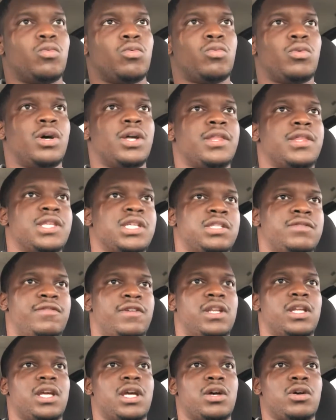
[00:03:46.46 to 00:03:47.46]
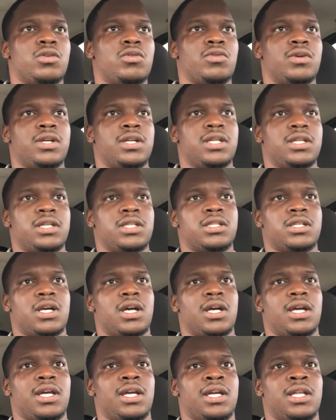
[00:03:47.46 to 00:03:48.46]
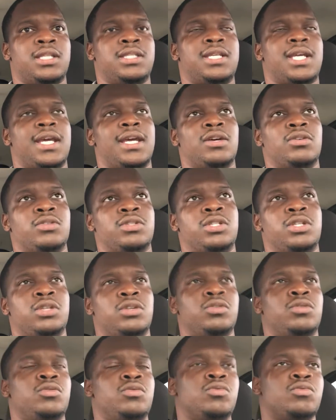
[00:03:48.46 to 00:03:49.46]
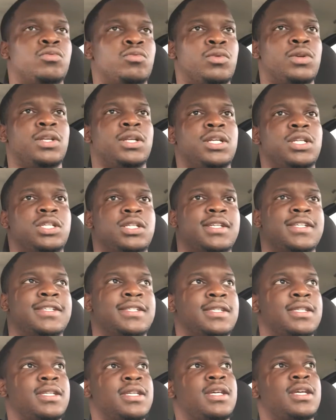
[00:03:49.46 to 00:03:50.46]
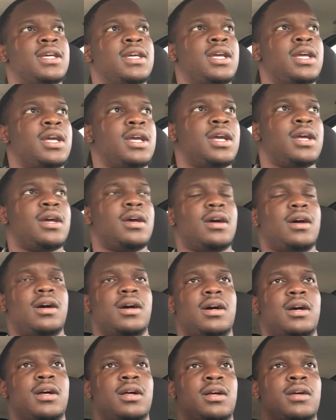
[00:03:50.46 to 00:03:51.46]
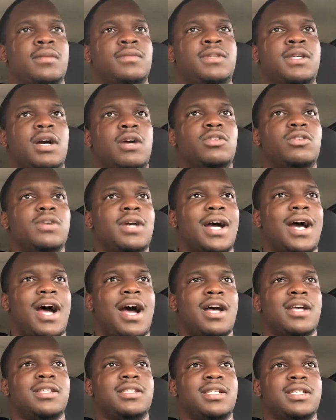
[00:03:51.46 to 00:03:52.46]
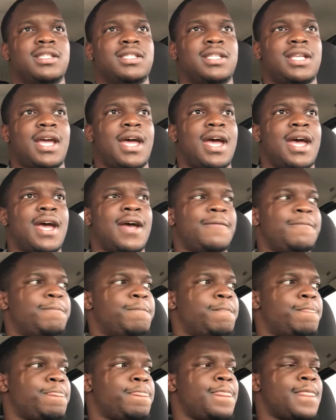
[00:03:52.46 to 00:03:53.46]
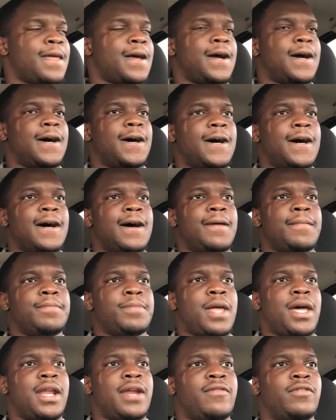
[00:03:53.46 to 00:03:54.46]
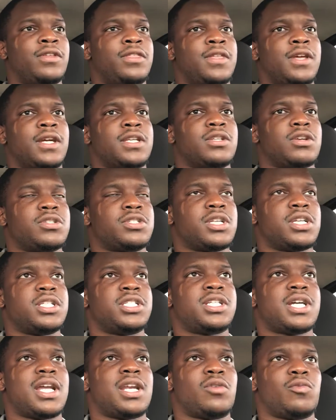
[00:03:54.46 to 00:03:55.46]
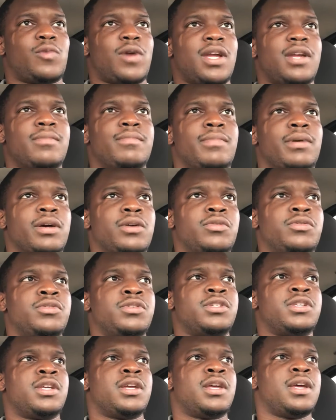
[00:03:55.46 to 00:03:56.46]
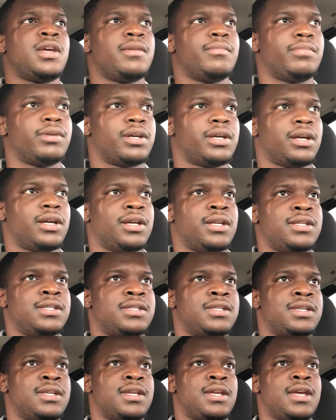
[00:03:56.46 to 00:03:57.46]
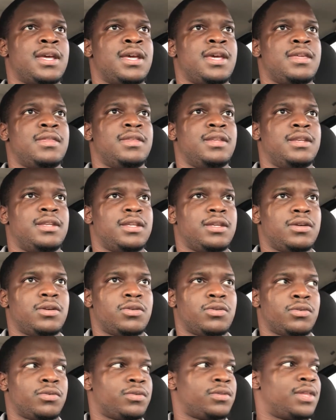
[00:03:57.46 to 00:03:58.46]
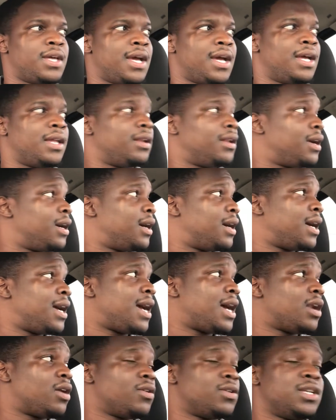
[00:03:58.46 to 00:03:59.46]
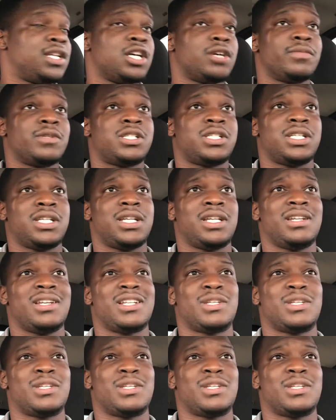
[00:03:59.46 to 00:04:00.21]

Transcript: what this video is entailed to really just tell you guys is that not everything is all sunshine and rainbows, because the deal that I had on DealMachine